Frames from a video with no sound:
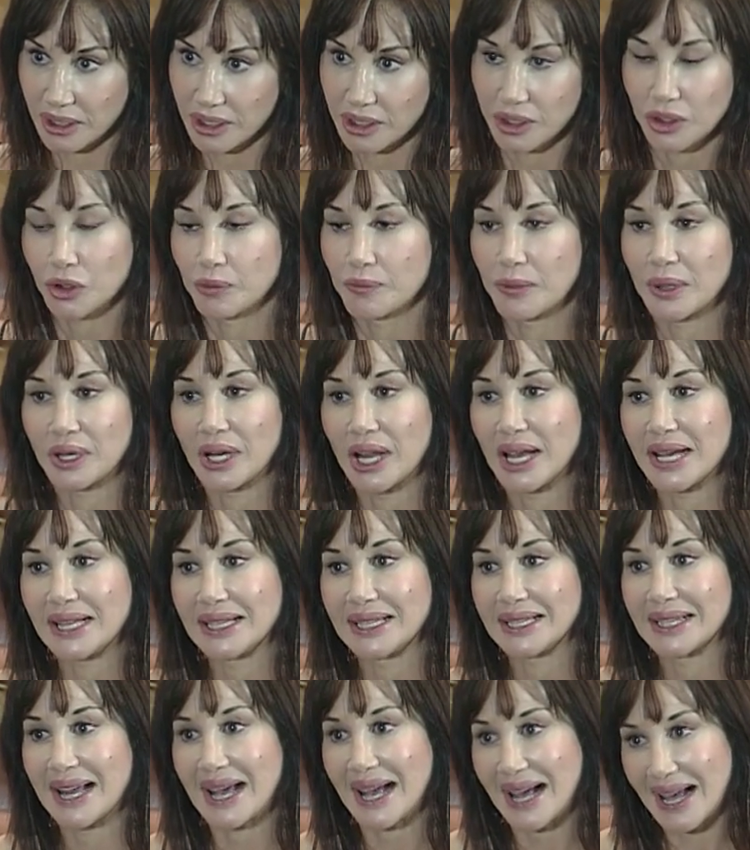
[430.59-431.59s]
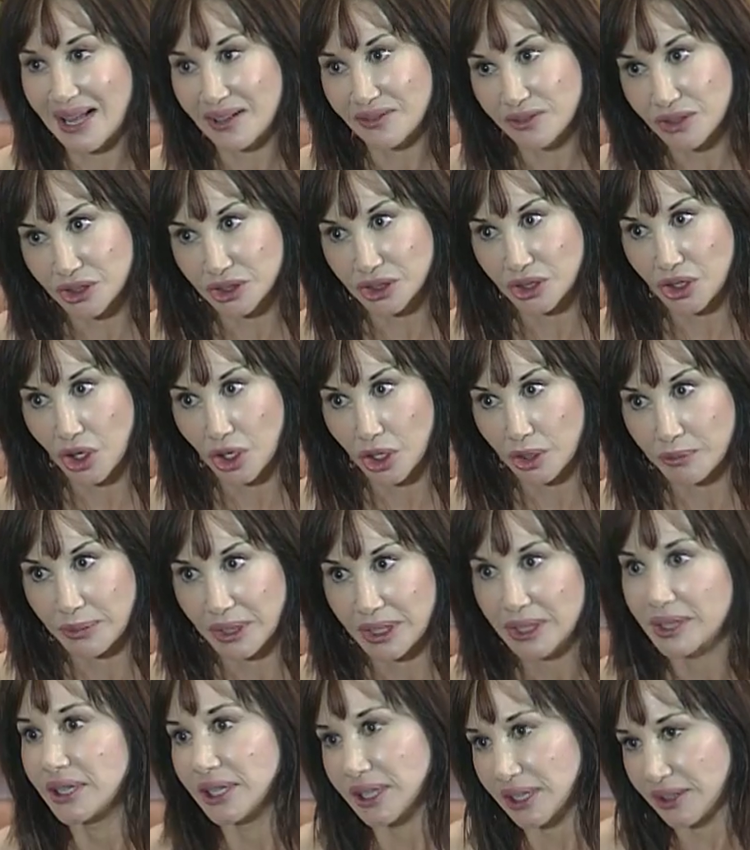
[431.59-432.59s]
You're more likely to have good karma
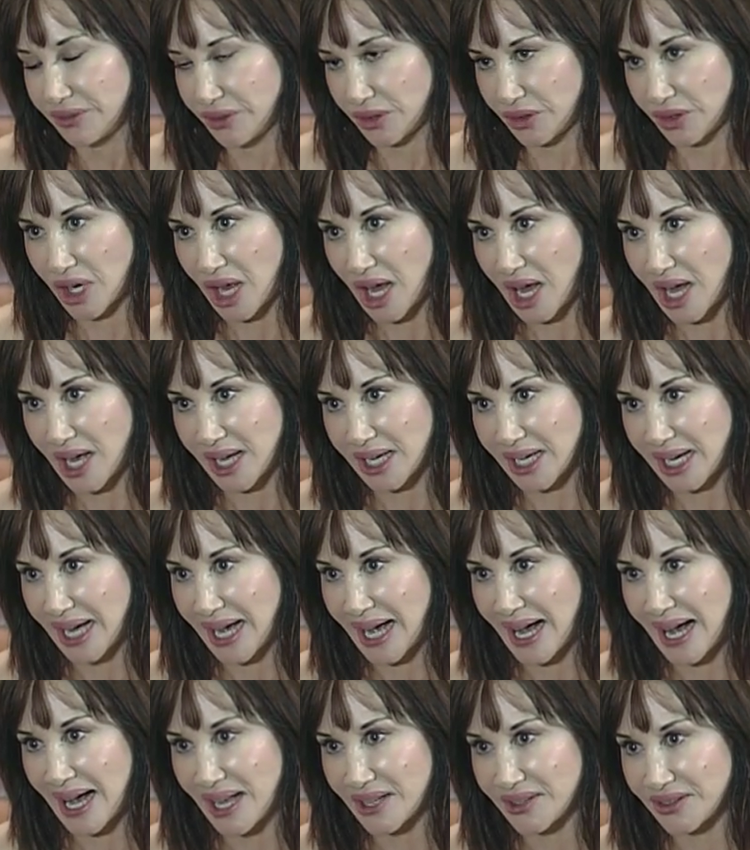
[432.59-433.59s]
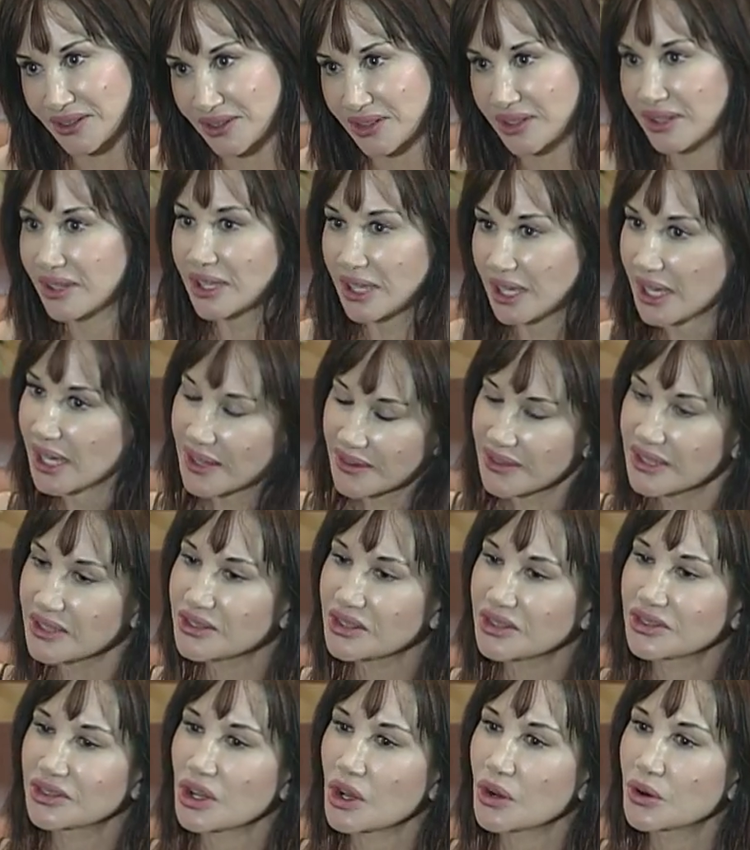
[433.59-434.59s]
if you're in a high caste. This
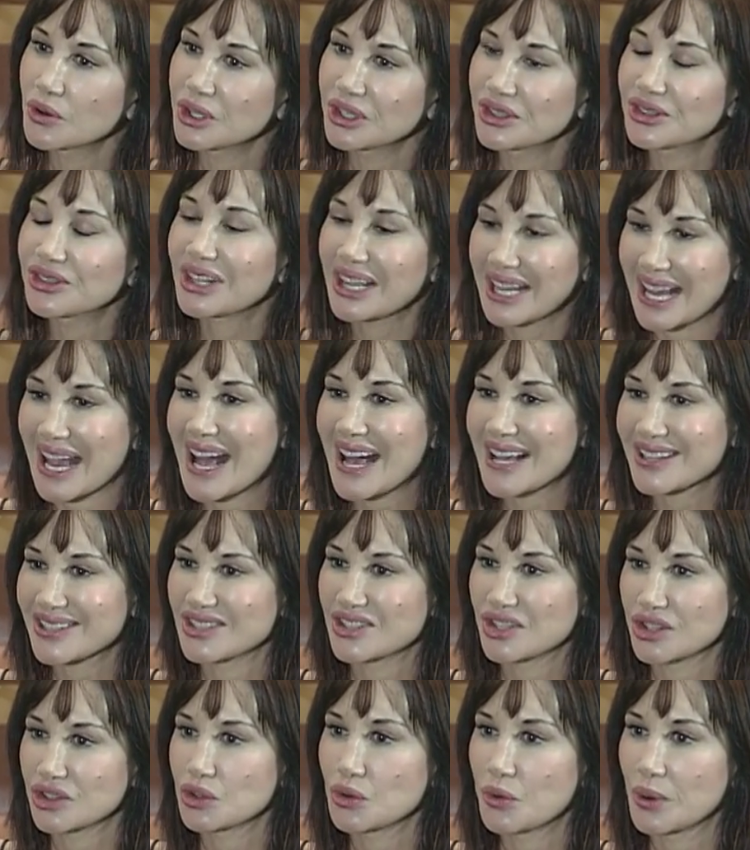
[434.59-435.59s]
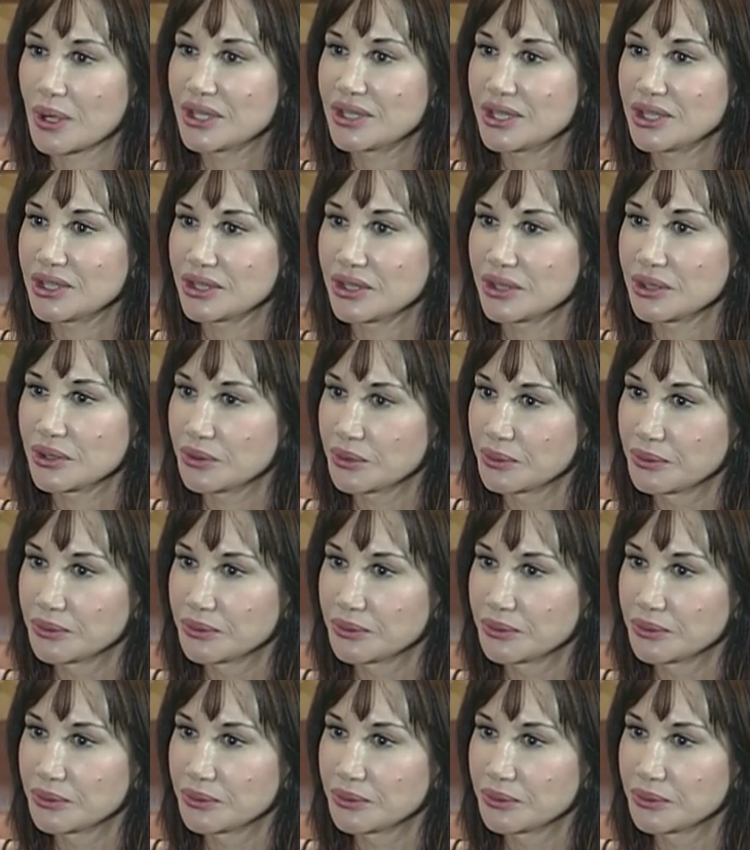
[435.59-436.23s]
is known as caste 22.